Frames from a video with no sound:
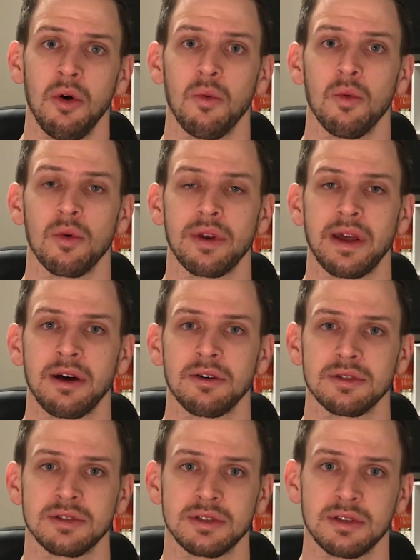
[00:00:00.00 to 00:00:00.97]
well, now
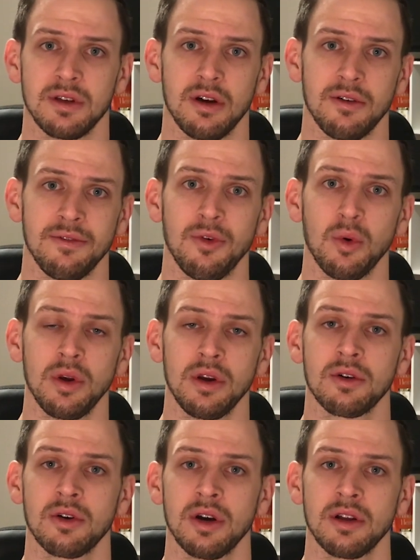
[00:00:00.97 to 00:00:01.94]
it's a
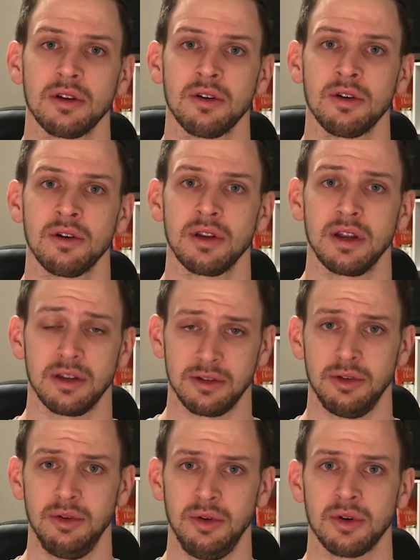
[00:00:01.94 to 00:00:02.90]
4-year credit card and a
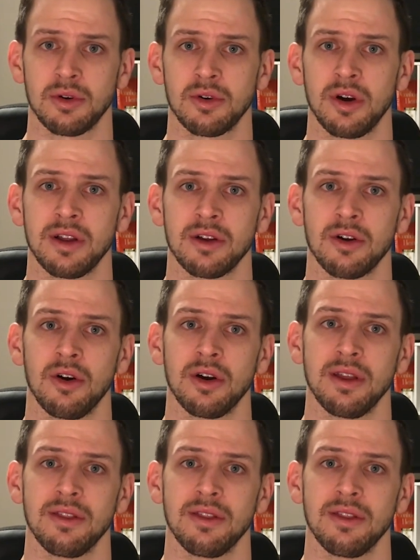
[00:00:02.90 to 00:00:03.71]
2-year credit card,